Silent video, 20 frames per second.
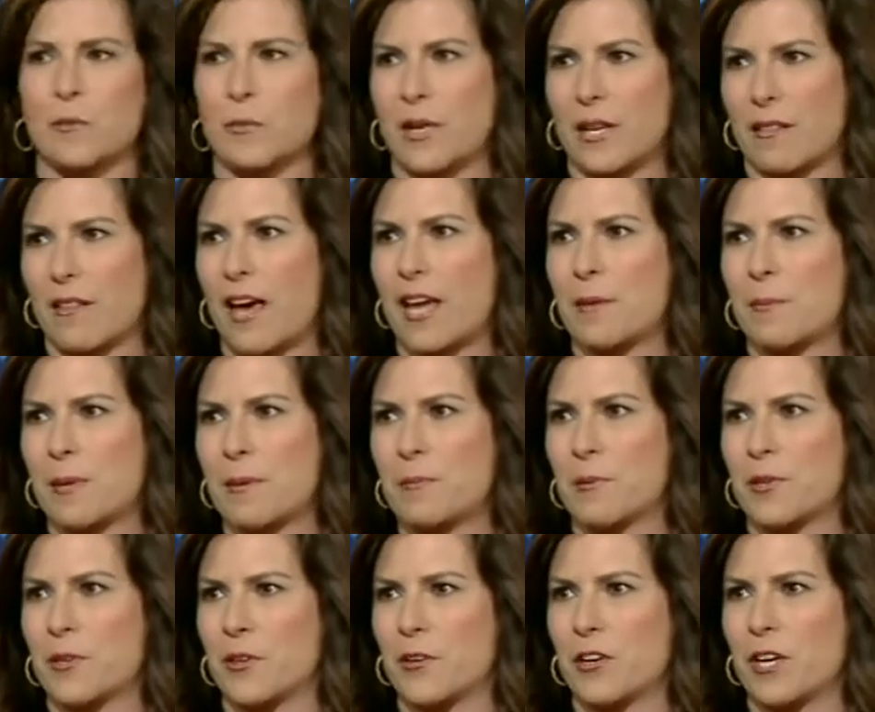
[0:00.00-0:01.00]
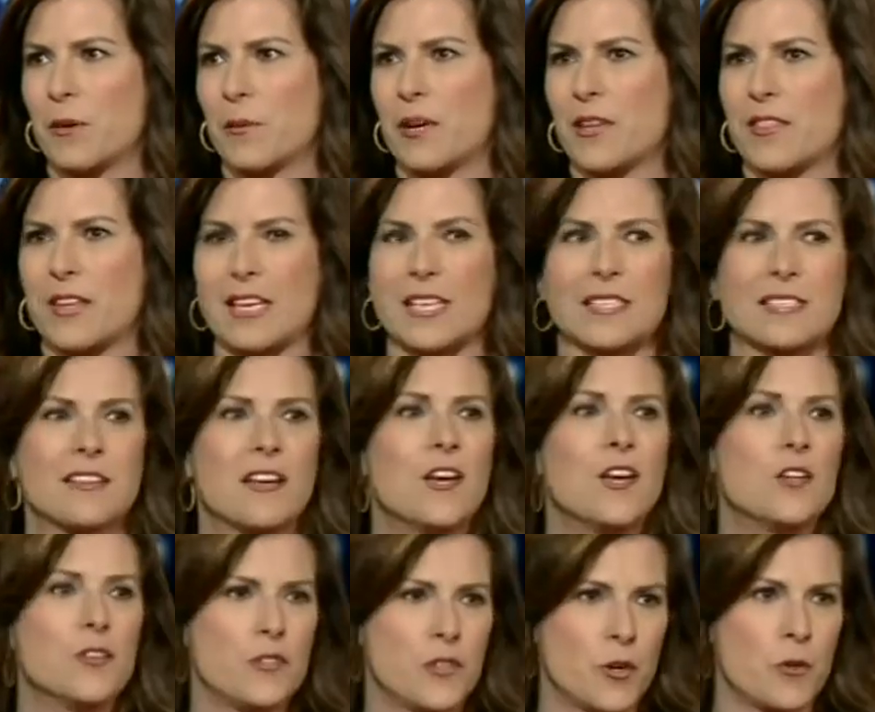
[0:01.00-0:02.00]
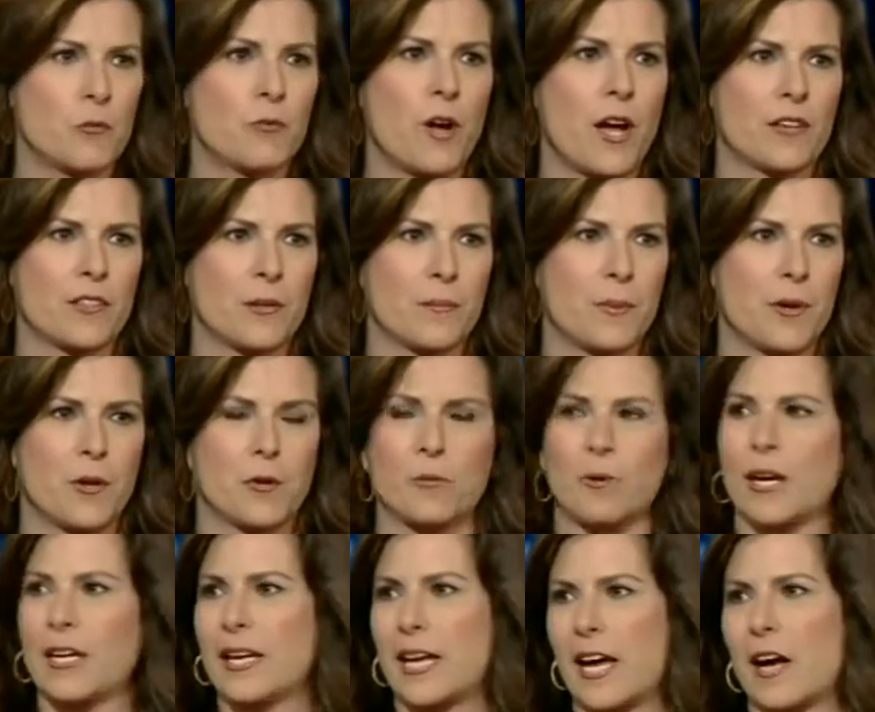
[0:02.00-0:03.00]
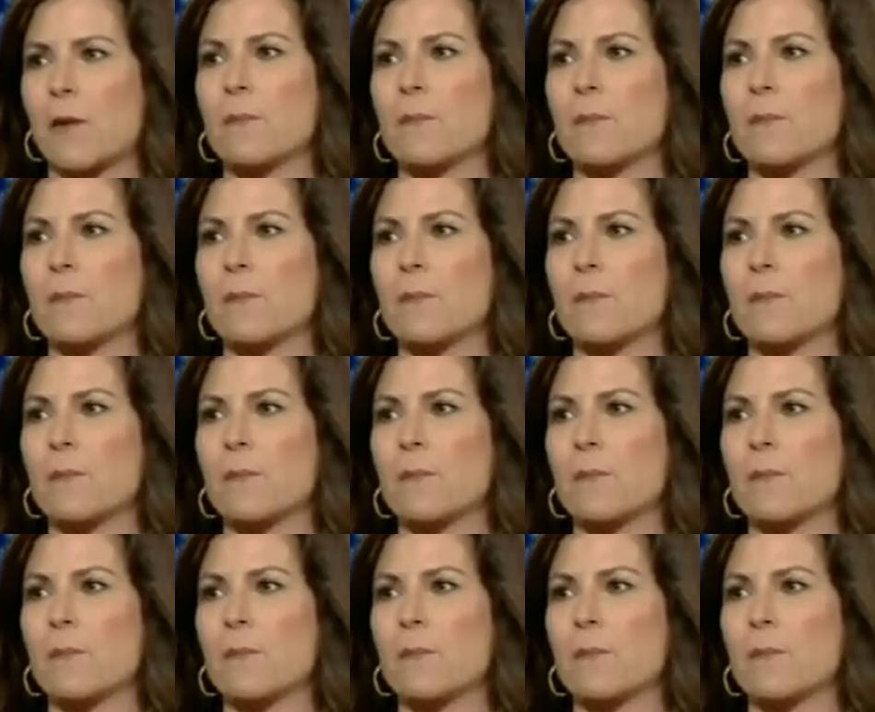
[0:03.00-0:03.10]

what a lot of people agree with is don't rock the boat right now.